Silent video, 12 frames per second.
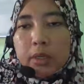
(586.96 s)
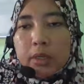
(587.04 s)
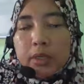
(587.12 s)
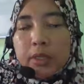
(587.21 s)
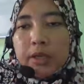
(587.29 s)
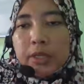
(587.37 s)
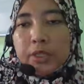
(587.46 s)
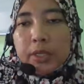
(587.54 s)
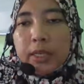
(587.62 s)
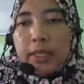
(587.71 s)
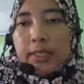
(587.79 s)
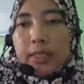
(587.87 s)

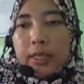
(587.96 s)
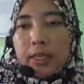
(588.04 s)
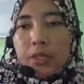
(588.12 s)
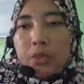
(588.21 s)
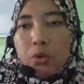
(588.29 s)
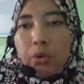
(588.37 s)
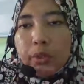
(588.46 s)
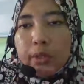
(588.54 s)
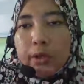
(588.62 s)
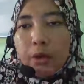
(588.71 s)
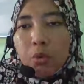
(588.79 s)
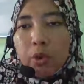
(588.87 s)
integration easily. So
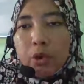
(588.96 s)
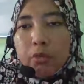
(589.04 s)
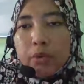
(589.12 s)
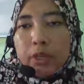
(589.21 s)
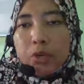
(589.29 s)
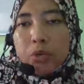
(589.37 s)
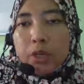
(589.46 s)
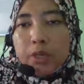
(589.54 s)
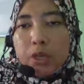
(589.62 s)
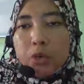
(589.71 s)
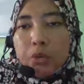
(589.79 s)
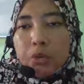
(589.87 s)
integrate 1 over u
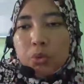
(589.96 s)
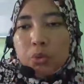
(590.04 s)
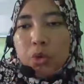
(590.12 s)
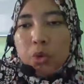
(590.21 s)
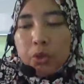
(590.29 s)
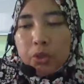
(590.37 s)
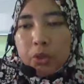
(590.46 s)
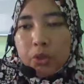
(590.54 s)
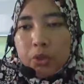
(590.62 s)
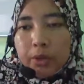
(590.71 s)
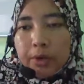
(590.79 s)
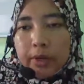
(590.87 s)
is equal to ln
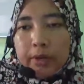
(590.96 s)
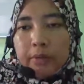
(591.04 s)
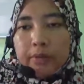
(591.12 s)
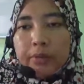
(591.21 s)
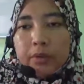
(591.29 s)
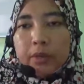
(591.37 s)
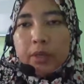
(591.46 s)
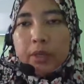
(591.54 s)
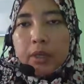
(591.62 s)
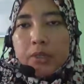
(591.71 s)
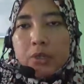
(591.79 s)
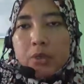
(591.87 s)
u, correct?
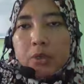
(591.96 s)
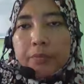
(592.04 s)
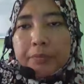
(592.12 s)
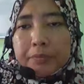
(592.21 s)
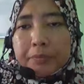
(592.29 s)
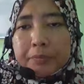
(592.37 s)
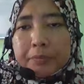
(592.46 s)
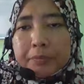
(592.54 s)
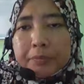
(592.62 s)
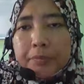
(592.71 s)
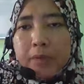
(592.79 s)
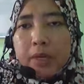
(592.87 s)
Okay, so
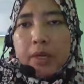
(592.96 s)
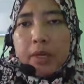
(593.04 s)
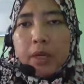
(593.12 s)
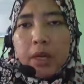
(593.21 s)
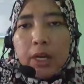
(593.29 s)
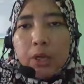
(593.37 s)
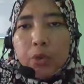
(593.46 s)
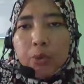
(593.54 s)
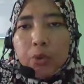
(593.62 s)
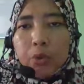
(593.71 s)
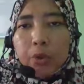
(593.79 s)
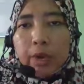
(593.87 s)
I hope
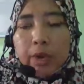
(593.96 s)
you